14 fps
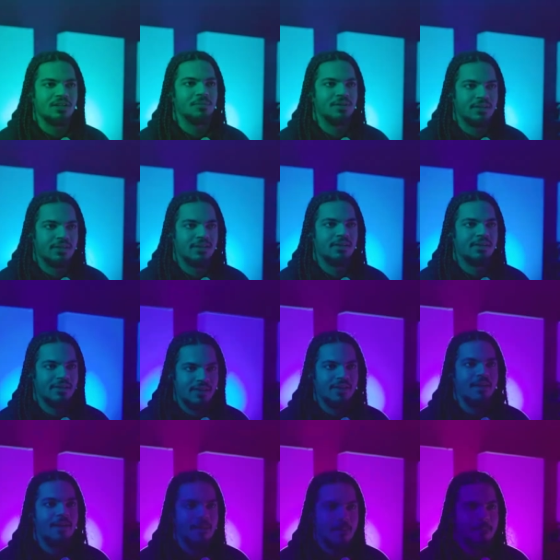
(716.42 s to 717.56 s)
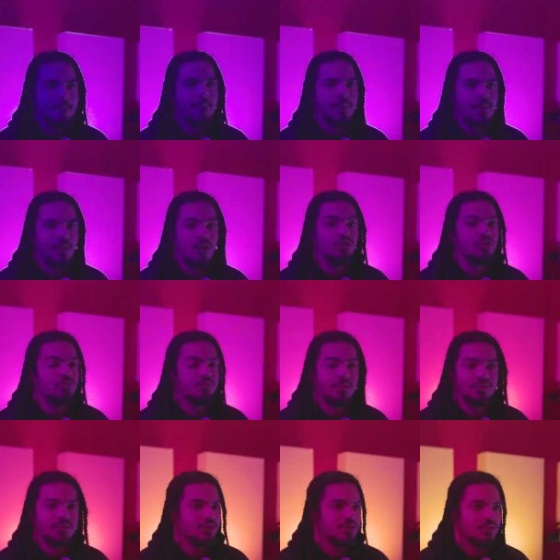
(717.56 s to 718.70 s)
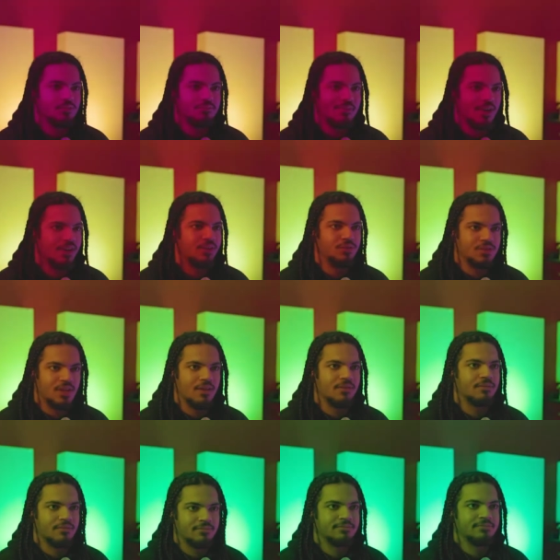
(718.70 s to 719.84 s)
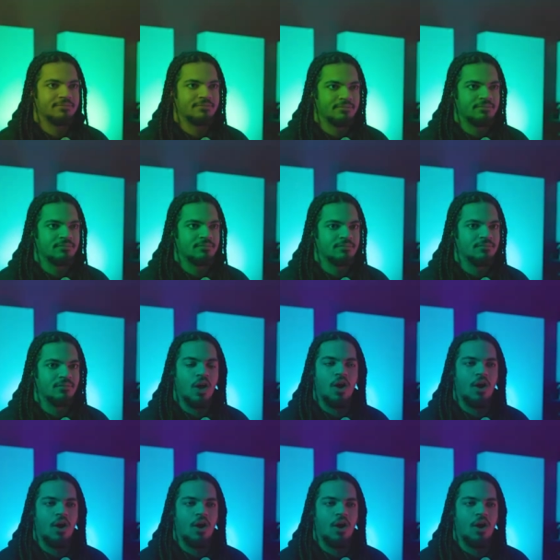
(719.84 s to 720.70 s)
month. Are you really? Yeah. Fuck yeah. All new music too, brand new stuff. You hosting too or what? No.